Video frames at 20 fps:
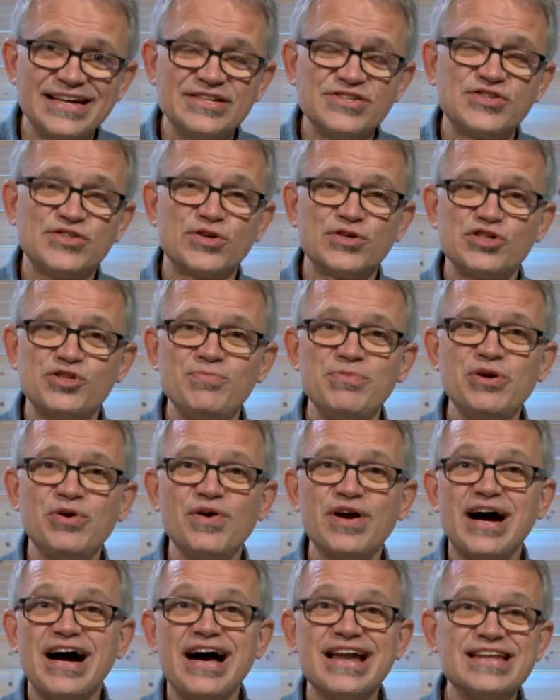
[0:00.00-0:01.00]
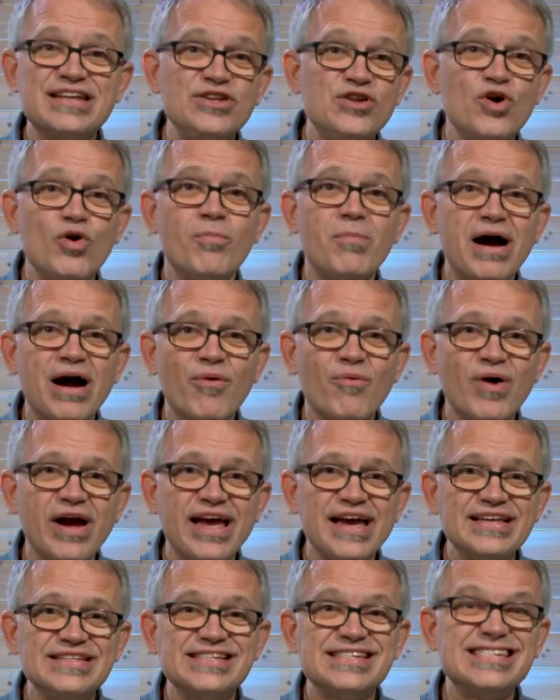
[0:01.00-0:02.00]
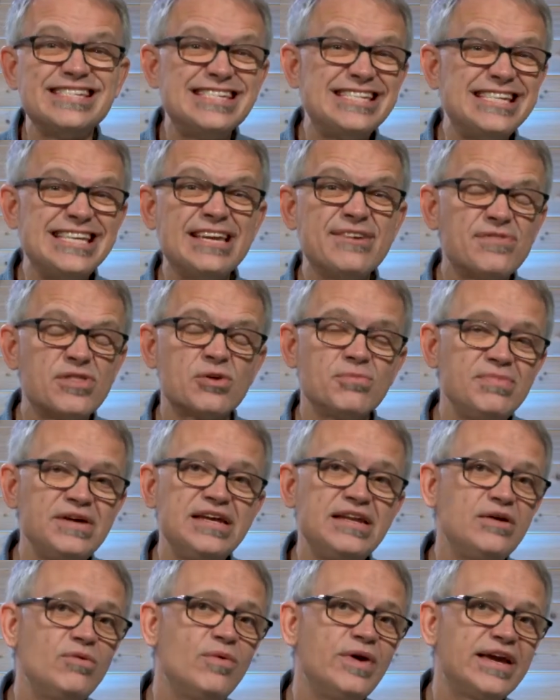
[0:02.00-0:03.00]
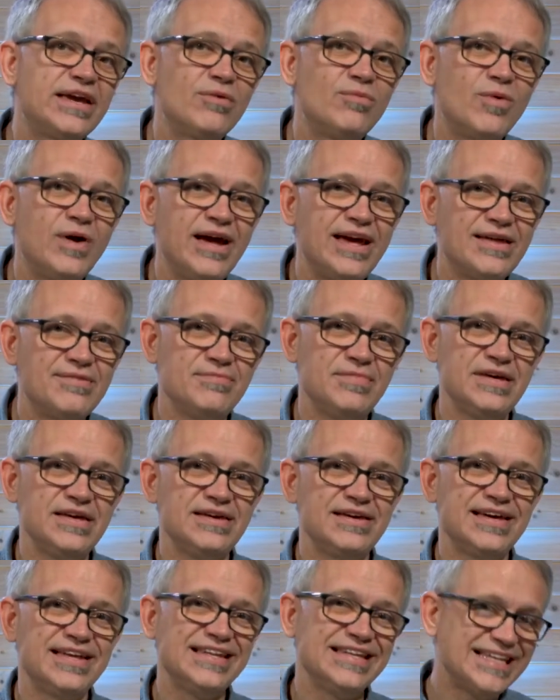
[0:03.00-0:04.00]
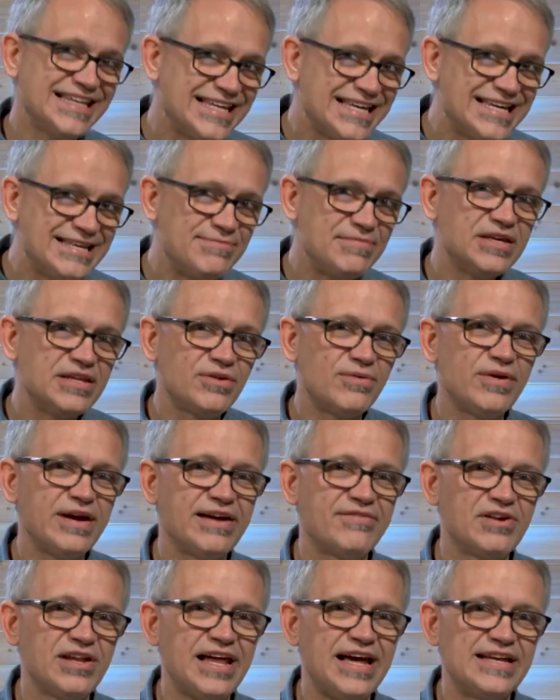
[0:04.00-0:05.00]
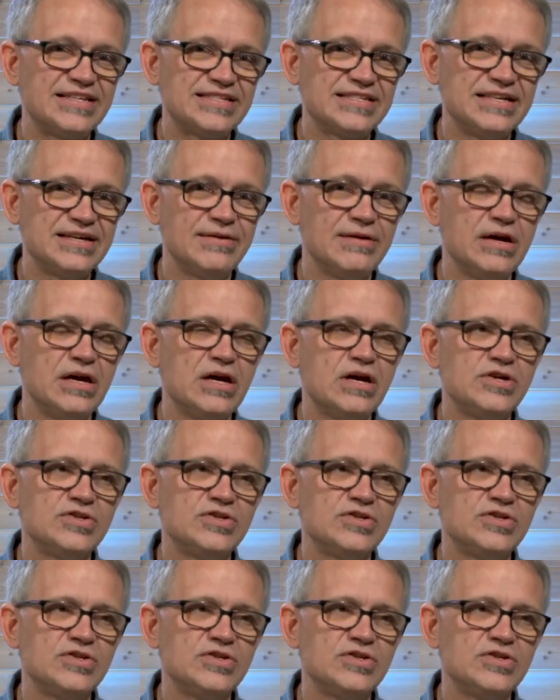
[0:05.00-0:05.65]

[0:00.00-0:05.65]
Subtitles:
Search me, O God, and know my ways, and see if there be any wicked way in me, and lead me in the way everlasting.